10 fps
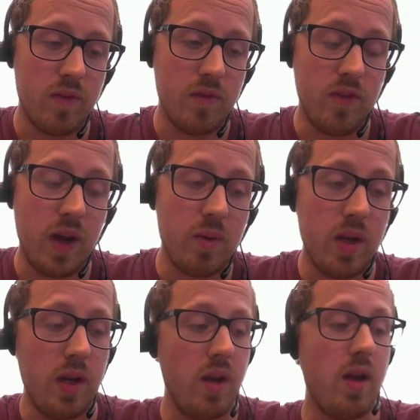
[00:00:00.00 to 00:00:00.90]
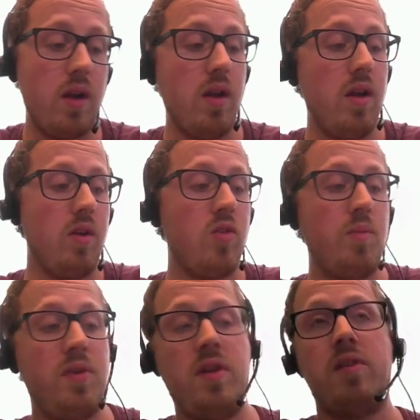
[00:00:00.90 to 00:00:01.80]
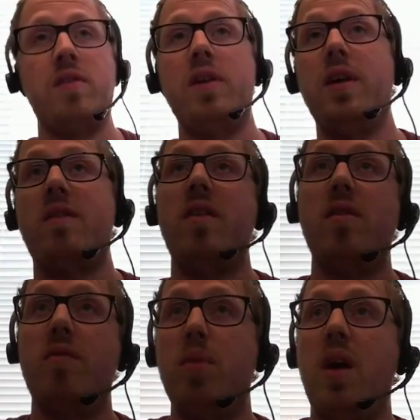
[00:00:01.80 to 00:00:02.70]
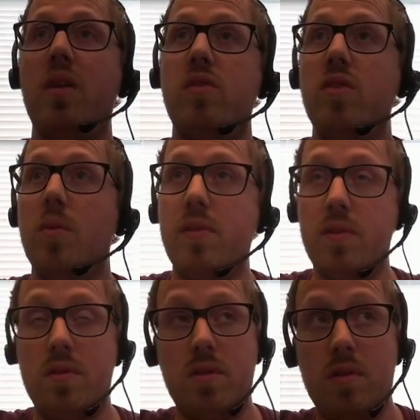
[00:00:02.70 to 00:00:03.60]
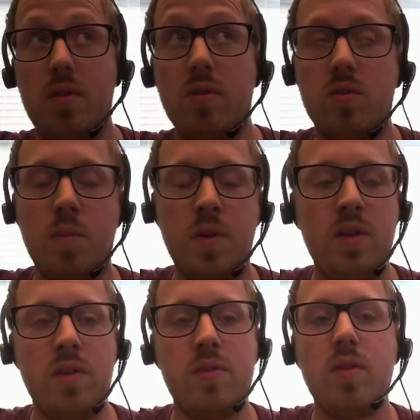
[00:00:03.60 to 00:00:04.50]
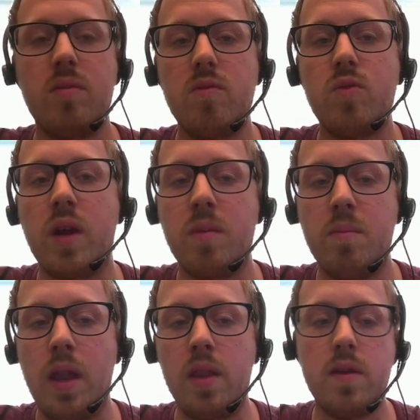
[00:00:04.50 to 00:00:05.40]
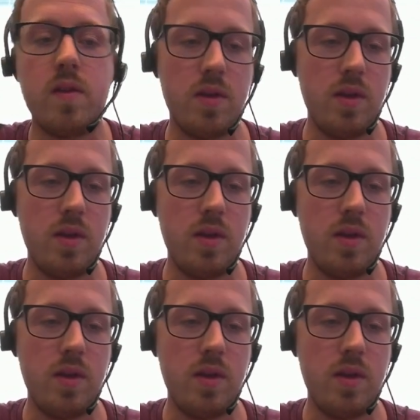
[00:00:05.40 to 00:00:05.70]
very computationally intensive BLAST jobs on KeyPedia is not recommended.